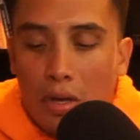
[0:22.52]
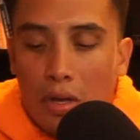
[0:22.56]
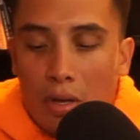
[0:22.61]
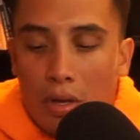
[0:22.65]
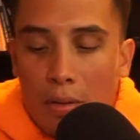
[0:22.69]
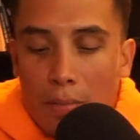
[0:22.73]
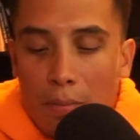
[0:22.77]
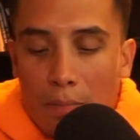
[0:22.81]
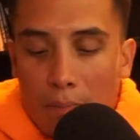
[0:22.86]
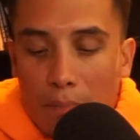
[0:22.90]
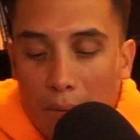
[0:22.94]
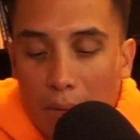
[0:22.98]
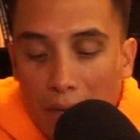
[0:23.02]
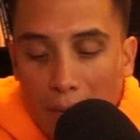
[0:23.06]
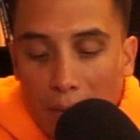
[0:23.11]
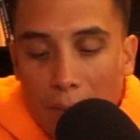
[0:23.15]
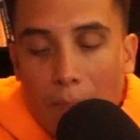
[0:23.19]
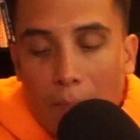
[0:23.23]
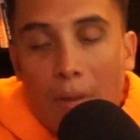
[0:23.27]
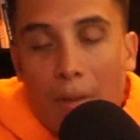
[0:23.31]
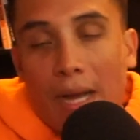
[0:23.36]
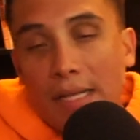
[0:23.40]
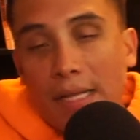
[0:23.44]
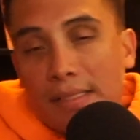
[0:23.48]
But
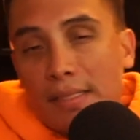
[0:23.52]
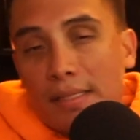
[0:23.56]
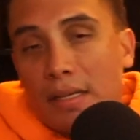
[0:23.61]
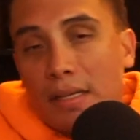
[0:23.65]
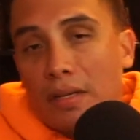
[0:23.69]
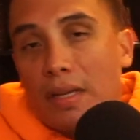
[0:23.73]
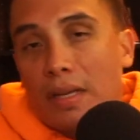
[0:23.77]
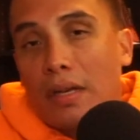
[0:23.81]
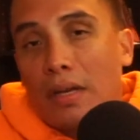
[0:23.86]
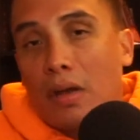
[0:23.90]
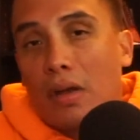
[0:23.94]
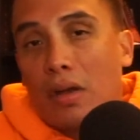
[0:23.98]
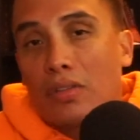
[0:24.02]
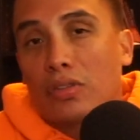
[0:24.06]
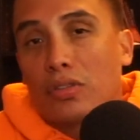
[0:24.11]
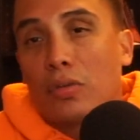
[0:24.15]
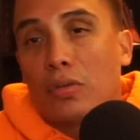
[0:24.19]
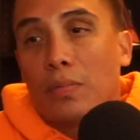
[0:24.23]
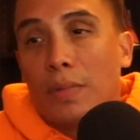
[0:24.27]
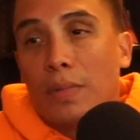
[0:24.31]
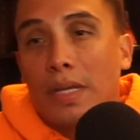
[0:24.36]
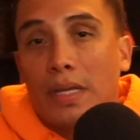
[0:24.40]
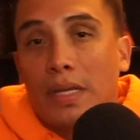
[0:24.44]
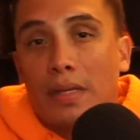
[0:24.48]
mindset can also
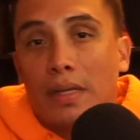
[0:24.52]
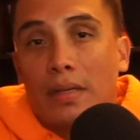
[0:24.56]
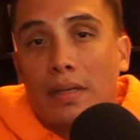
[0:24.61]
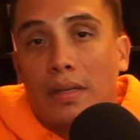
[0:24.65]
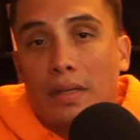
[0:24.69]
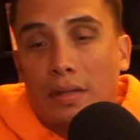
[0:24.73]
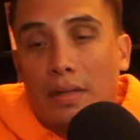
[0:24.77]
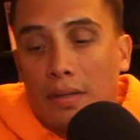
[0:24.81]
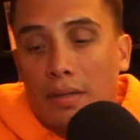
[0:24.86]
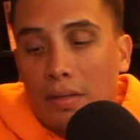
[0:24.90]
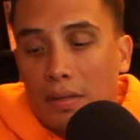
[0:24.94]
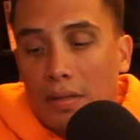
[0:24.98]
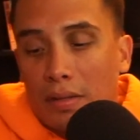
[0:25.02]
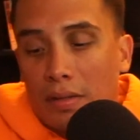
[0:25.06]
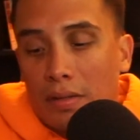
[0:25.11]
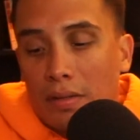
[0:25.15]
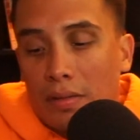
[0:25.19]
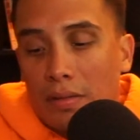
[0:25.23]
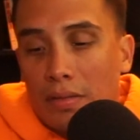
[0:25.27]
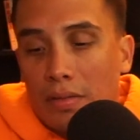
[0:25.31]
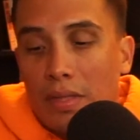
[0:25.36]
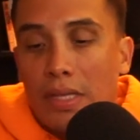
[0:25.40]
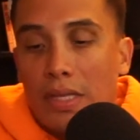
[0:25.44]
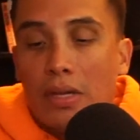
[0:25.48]
mean
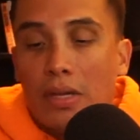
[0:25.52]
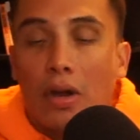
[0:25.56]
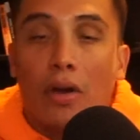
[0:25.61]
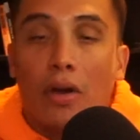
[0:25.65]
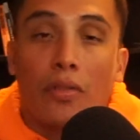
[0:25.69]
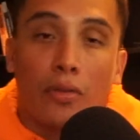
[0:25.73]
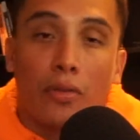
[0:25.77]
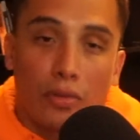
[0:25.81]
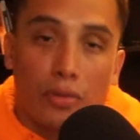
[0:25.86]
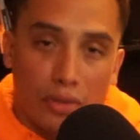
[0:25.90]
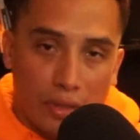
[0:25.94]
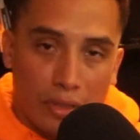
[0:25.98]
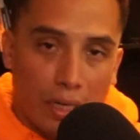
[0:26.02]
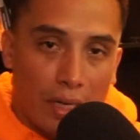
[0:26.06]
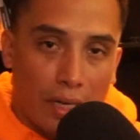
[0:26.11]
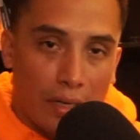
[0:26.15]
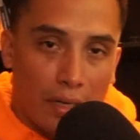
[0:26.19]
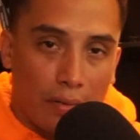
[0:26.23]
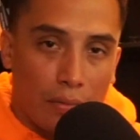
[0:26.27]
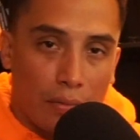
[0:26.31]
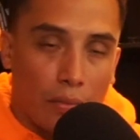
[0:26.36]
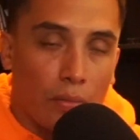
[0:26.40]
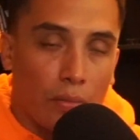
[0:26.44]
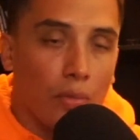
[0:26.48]
the other
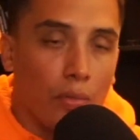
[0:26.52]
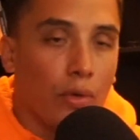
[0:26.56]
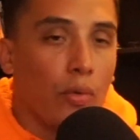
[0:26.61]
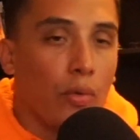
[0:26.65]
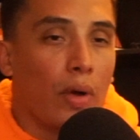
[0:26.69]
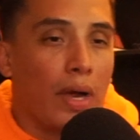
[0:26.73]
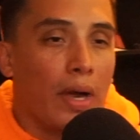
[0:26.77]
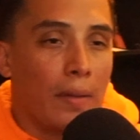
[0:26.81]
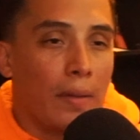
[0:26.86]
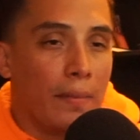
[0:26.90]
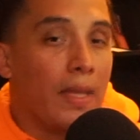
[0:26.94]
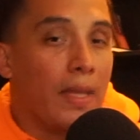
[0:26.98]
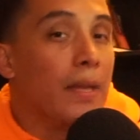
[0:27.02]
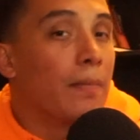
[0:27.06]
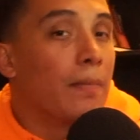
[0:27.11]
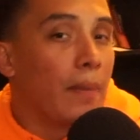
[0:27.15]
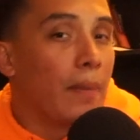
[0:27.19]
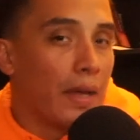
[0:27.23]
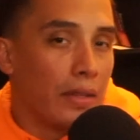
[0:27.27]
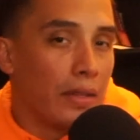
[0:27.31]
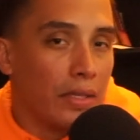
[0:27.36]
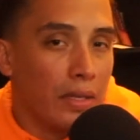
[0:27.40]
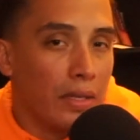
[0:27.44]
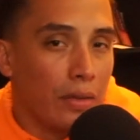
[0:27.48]
side. What do I mean
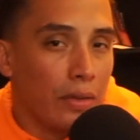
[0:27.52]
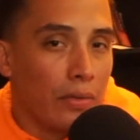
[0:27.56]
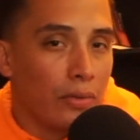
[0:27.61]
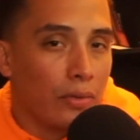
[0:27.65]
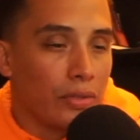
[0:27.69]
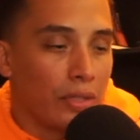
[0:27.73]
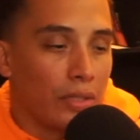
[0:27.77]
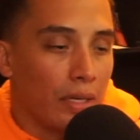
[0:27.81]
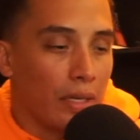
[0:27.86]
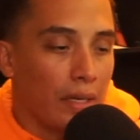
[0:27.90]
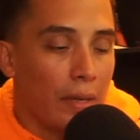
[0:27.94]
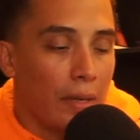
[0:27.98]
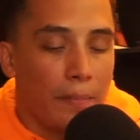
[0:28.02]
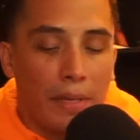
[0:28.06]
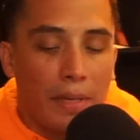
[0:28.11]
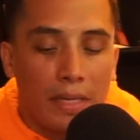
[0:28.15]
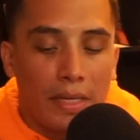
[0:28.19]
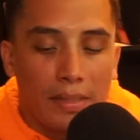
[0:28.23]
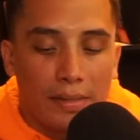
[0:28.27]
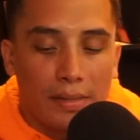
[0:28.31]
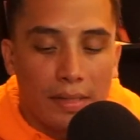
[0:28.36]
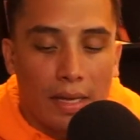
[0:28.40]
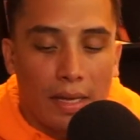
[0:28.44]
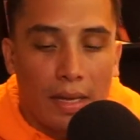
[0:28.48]
by the other side? It
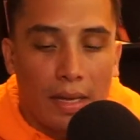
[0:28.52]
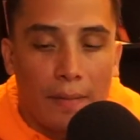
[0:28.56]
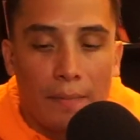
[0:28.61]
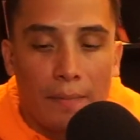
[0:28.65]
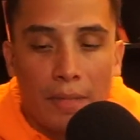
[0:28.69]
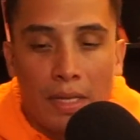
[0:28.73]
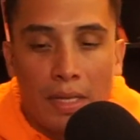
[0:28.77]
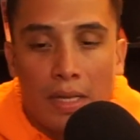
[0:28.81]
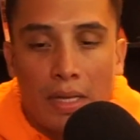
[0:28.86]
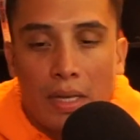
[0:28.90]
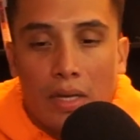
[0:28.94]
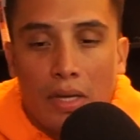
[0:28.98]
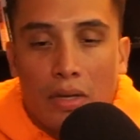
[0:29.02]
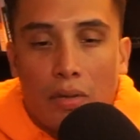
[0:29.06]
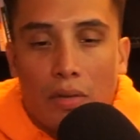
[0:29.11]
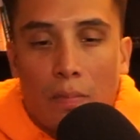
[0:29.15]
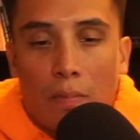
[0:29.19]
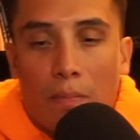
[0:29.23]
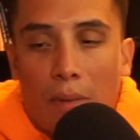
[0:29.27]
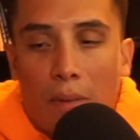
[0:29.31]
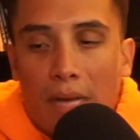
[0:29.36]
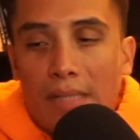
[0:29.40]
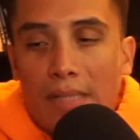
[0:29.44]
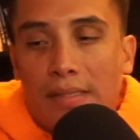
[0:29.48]
means that
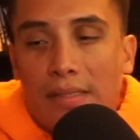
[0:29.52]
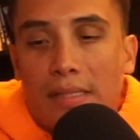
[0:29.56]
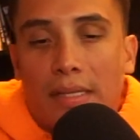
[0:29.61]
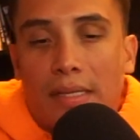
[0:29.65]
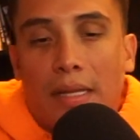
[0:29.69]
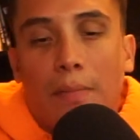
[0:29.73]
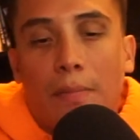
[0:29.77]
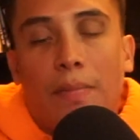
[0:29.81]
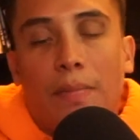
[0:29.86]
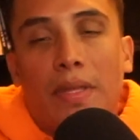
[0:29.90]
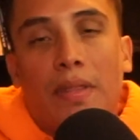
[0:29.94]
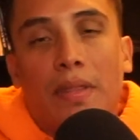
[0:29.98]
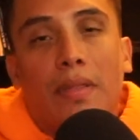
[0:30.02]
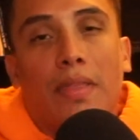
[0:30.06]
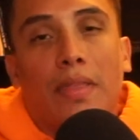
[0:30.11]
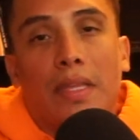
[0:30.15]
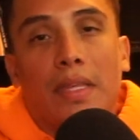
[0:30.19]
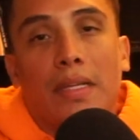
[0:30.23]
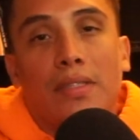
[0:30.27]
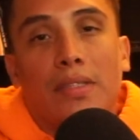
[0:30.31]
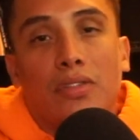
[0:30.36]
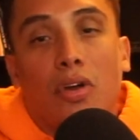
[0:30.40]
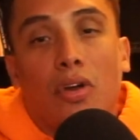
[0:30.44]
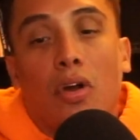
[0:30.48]
mindset can be the
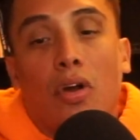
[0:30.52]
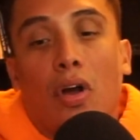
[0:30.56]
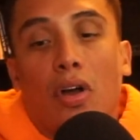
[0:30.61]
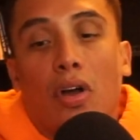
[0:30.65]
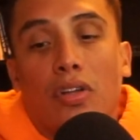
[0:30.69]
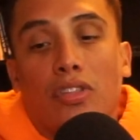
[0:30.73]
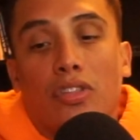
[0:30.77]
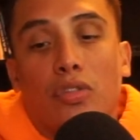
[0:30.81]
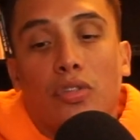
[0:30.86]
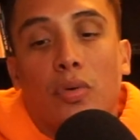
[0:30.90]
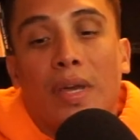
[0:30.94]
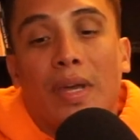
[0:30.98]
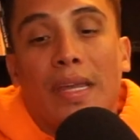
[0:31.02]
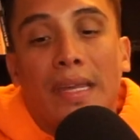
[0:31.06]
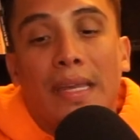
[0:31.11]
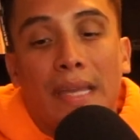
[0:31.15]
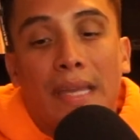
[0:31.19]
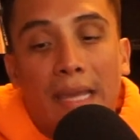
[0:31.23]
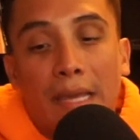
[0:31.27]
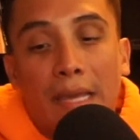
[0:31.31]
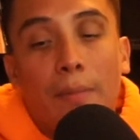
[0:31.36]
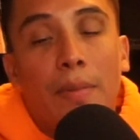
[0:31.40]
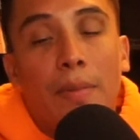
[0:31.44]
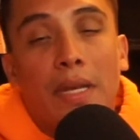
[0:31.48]
things that are also
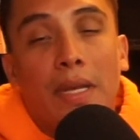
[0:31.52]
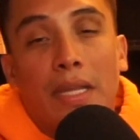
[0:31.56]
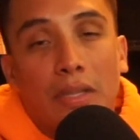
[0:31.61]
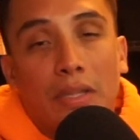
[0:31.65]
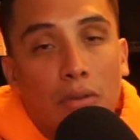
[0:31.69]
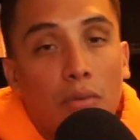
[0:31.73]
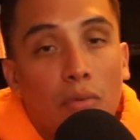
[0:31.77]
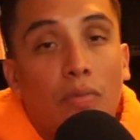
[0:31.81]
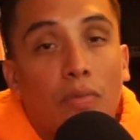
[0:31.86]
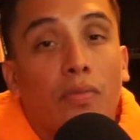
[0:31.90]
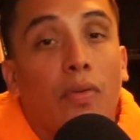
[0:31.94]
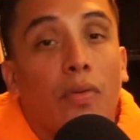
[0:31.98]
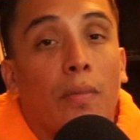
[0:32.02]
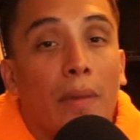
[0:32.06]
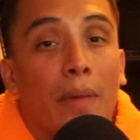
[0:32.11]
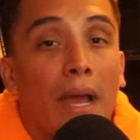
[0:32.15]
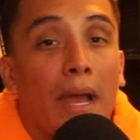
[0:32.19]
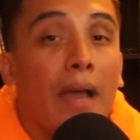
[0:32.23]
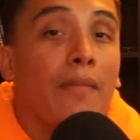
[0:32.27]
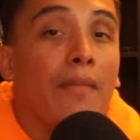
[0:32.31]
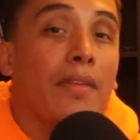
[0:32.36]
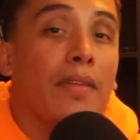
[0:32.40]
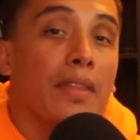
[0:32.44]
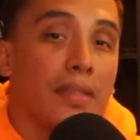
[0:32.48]
inhibiting you from
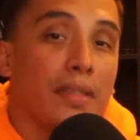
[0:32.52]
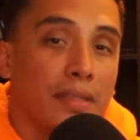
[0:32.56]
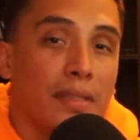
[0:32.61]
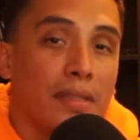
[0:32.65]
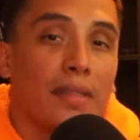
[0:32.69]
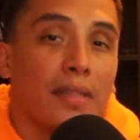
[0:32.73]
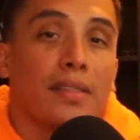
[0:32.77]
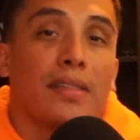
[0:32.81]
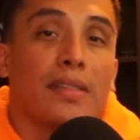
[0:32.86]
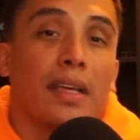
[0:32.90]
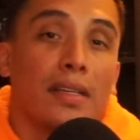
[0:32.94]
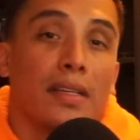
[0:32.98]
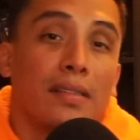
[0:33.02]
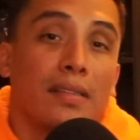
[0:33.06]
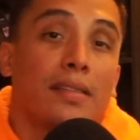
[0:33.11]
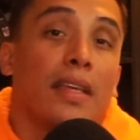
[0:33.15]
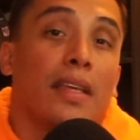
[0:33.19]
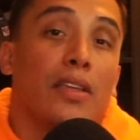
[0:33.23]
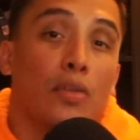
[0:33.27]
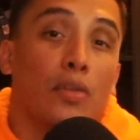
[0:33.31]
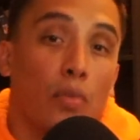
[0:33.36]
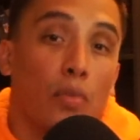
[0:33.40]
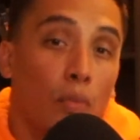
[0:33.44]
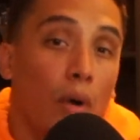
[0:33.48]
having the success that
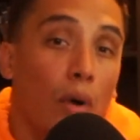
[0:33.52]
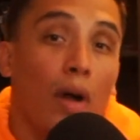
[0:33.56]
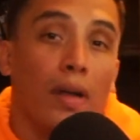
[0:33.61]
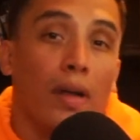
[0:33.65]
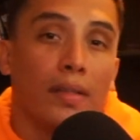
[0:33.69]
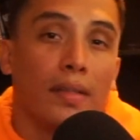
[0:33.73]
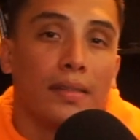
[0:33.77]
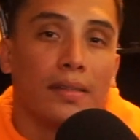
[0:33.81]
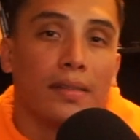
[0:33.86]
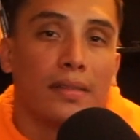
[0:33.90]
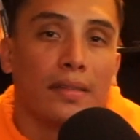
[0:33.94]
you want.